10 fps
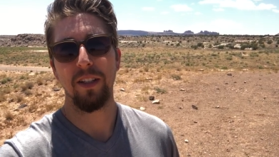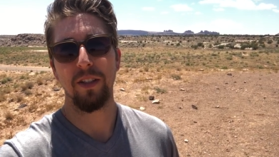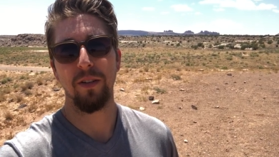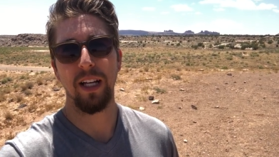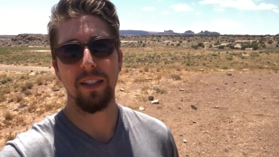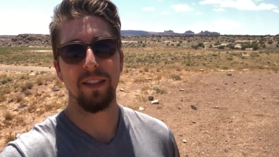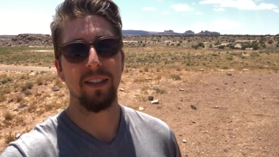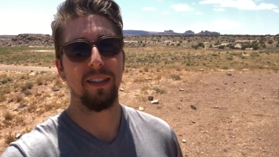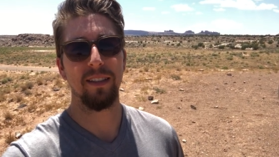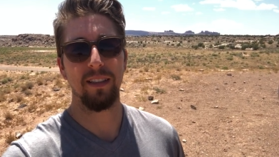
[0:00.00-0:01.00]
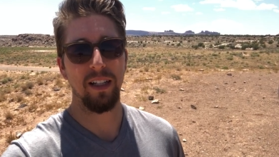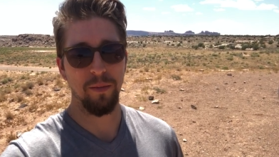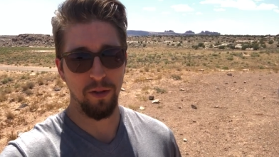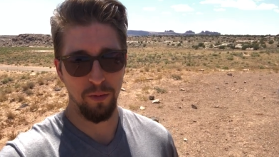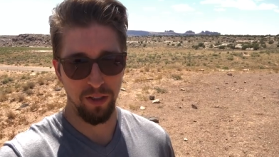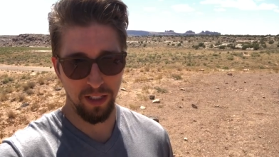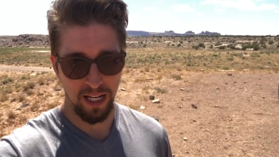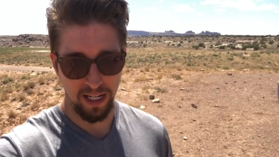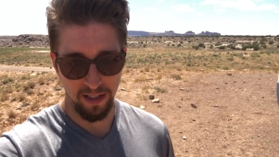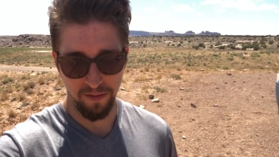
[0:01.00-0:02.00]
So that's, I mean, we only
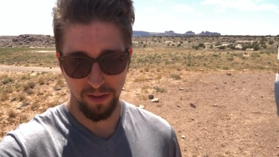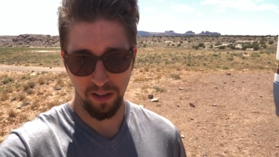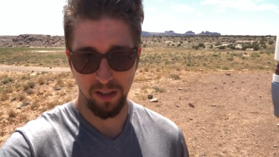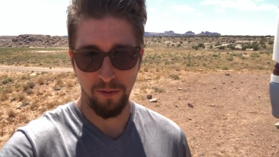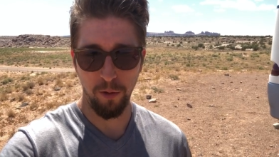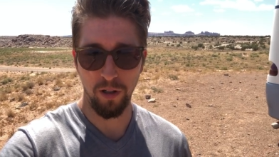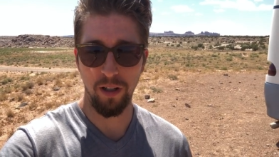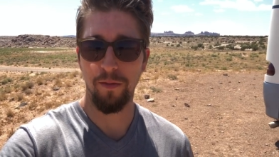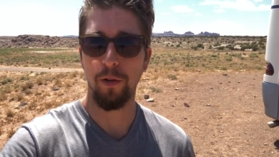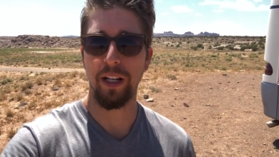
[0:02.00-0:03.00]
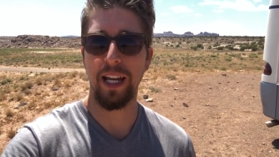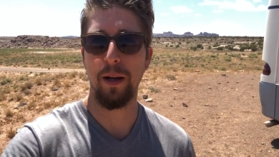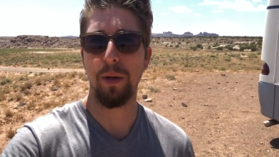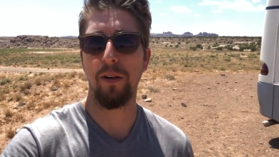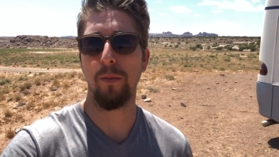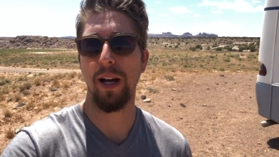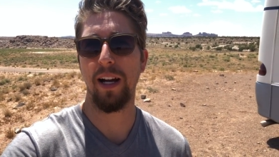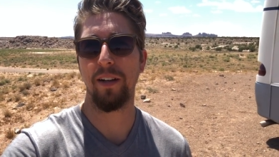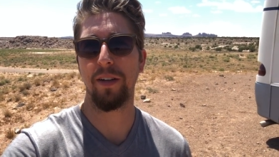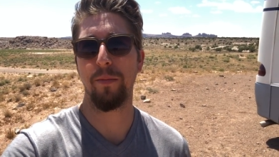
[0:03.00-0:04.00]
have a 440 amp hour
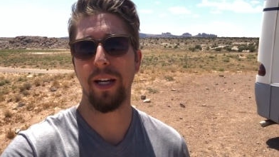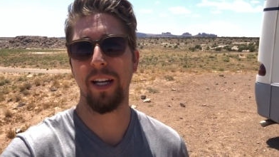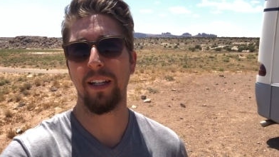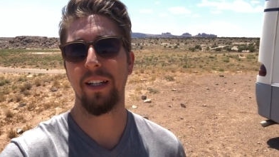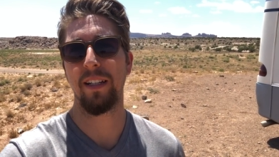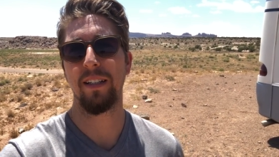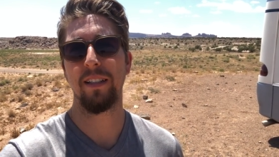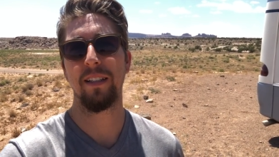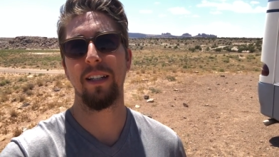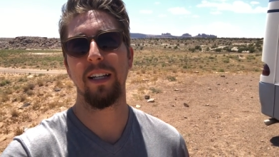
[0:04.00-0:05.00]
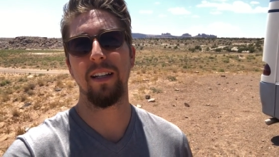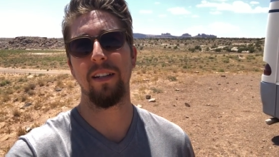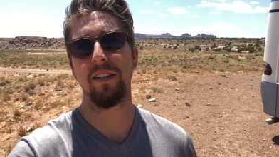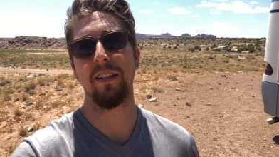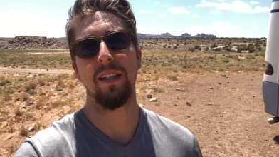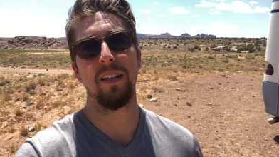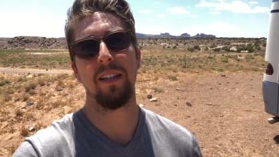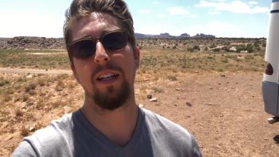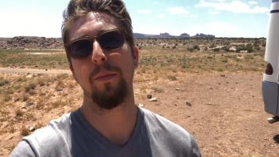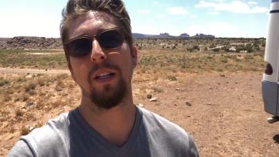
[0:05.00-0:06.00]
battery bank. And
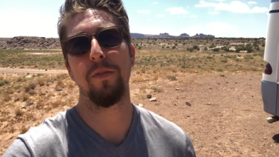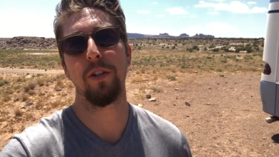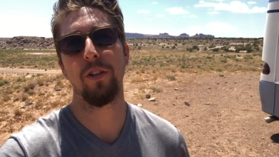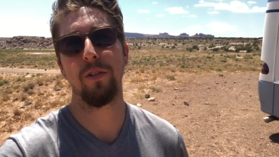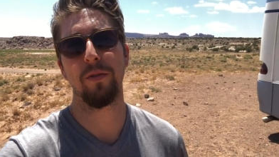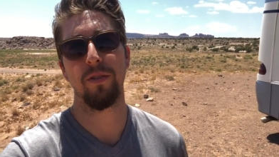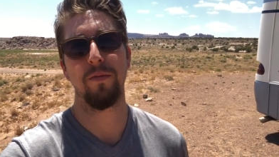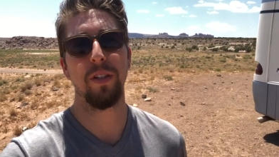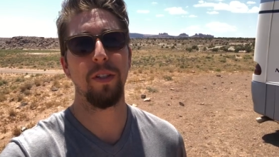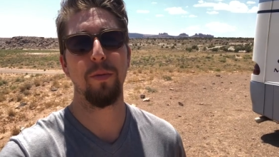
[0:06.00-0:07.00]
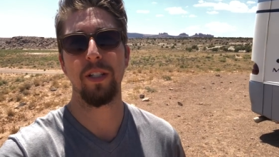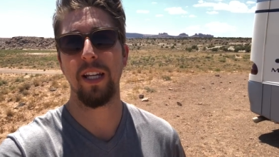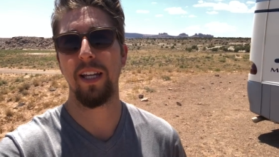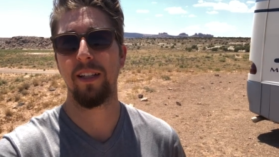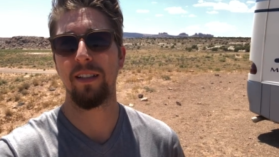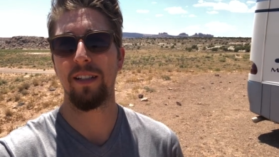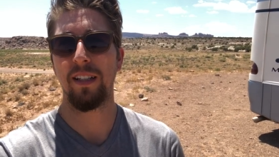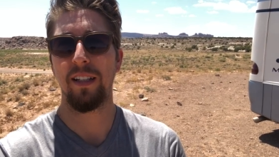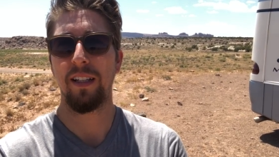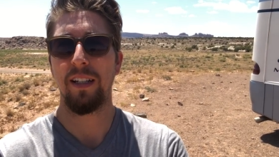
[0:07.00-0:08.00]
I mean, if you go 50%
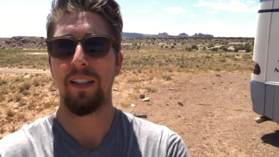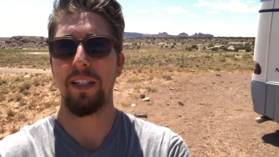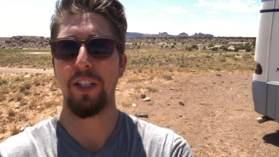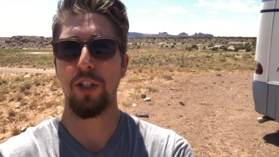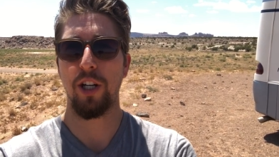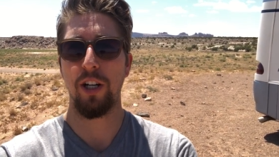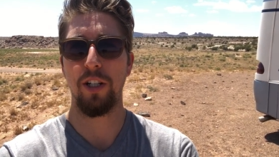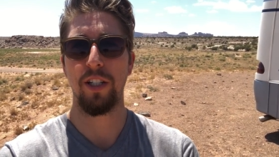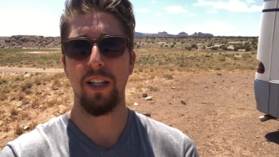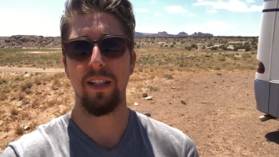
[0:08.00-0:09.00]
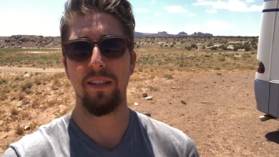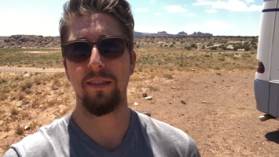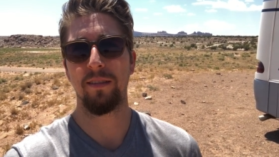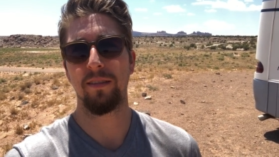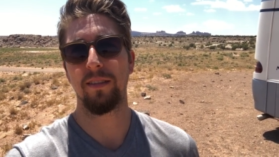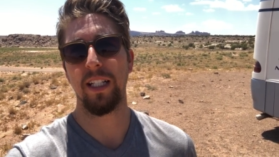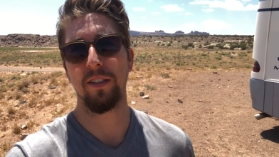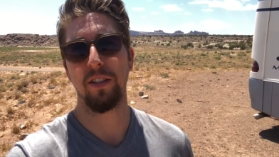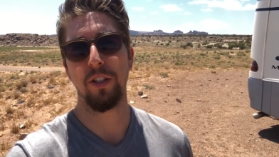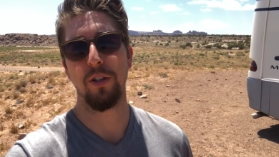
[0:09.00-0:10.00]
discharge, then that's
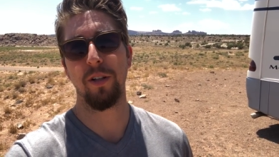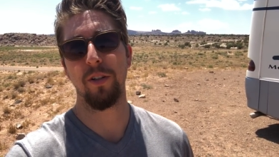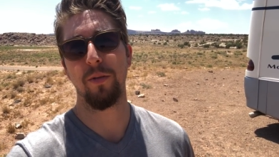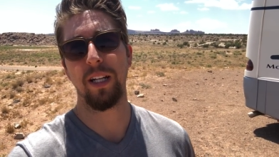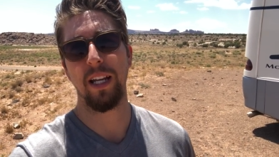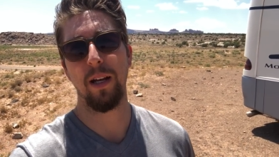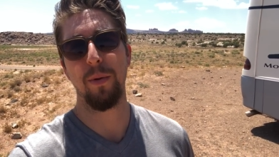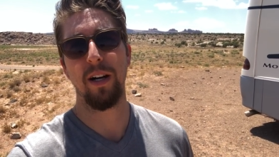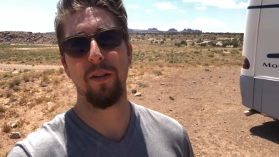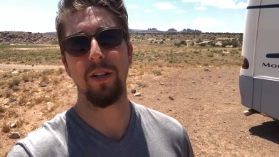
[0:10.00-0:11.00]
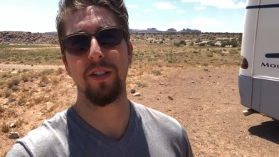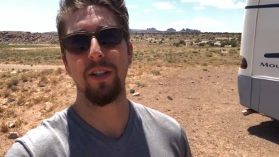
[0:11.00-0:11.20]
only 220 amp hours.